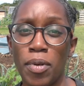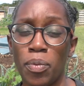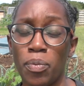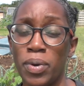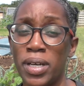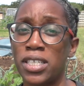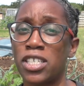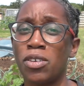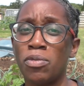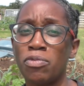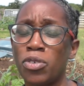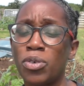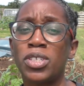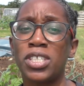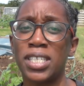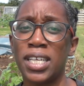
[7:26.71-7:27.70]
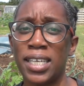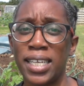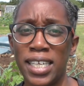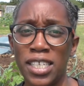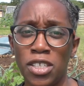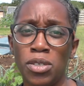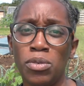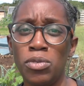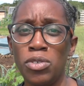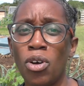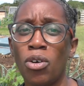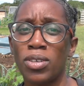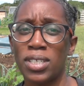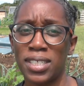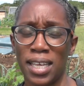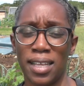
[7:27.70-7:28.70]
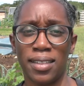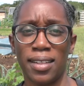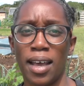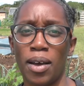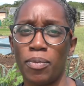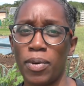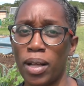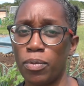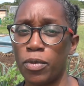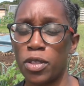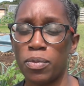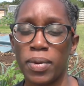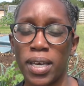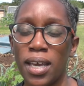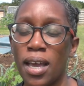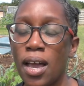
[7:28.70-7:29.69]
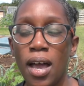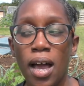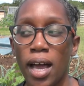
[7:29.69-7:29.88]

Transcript: which unfortunately do not sit that well with me.